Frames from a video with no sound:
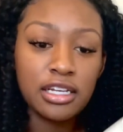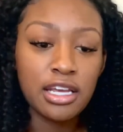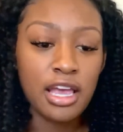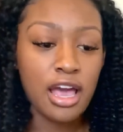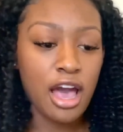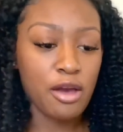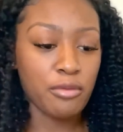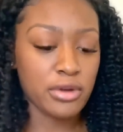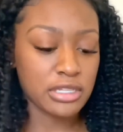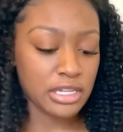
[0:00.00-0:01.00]
I
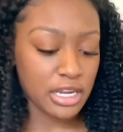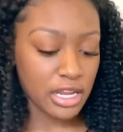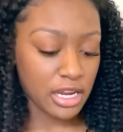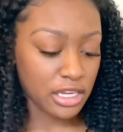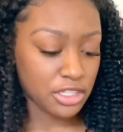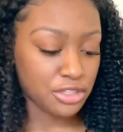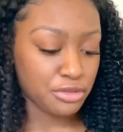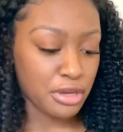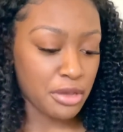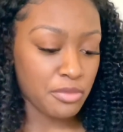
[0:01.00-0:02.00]
wasn't an
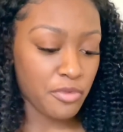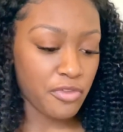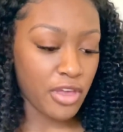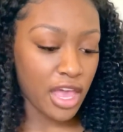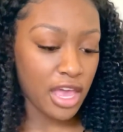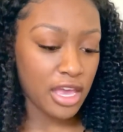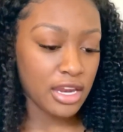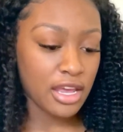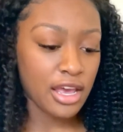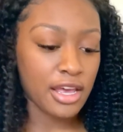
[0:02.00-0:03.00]
extreme fan
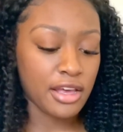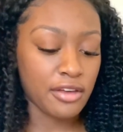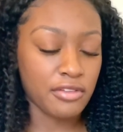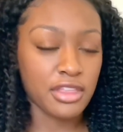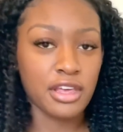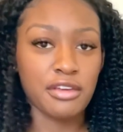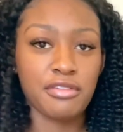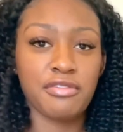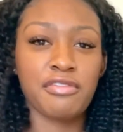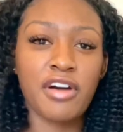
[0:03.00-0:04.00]
of the
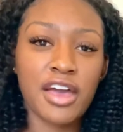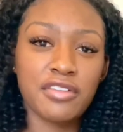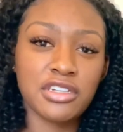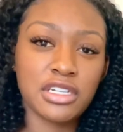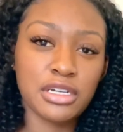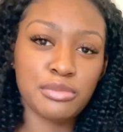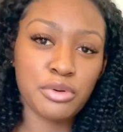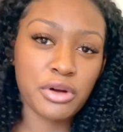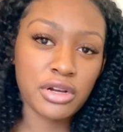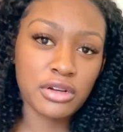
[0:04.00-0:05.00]
5G
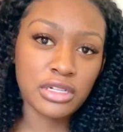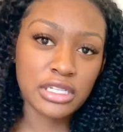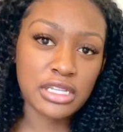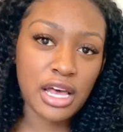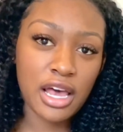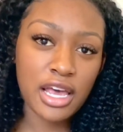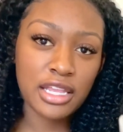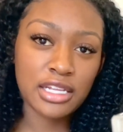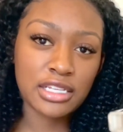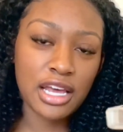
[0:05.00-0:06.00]
port on the side.
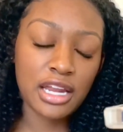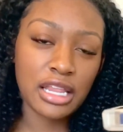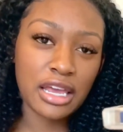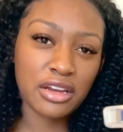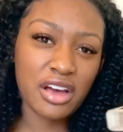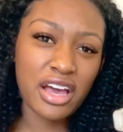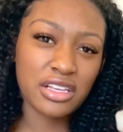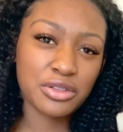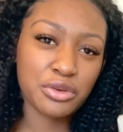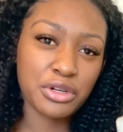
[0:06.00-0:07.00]
That's kind of like an
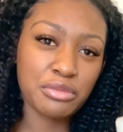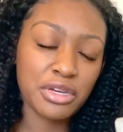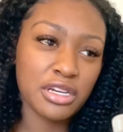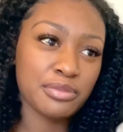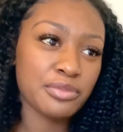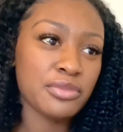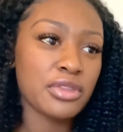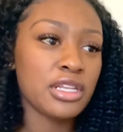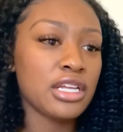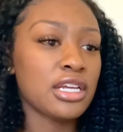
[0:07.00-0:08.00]
eyesore to me.
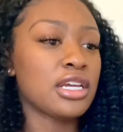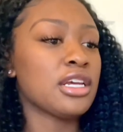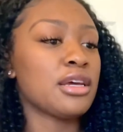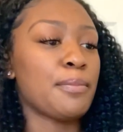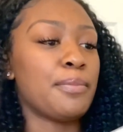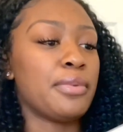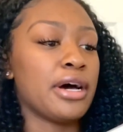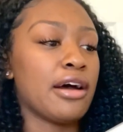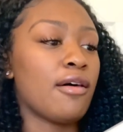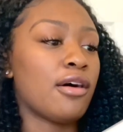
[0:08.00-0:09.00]
But
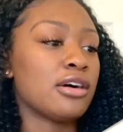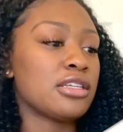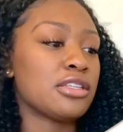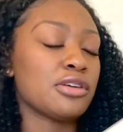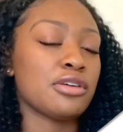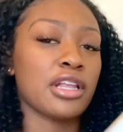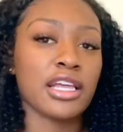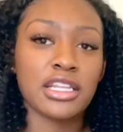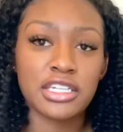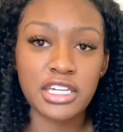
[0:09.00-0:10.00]
also, like, the
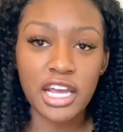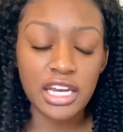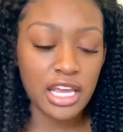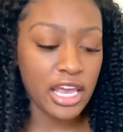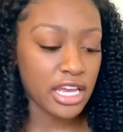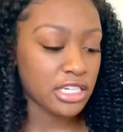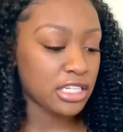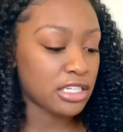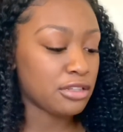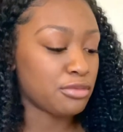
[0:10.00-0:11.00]
shiny
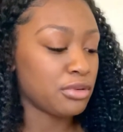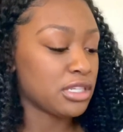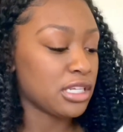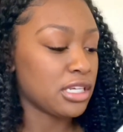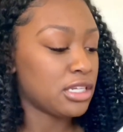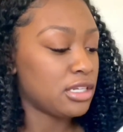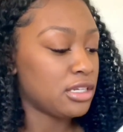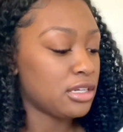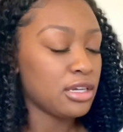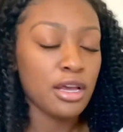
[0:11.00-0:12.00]
edges wasn't
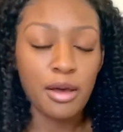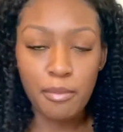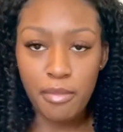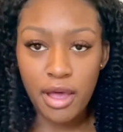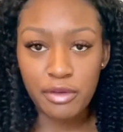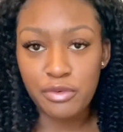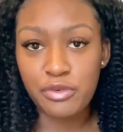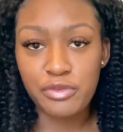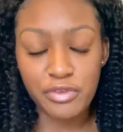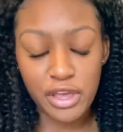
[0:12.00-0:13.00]
my
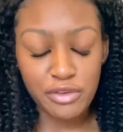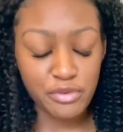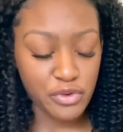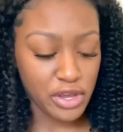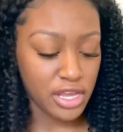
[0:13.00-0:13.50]
favorite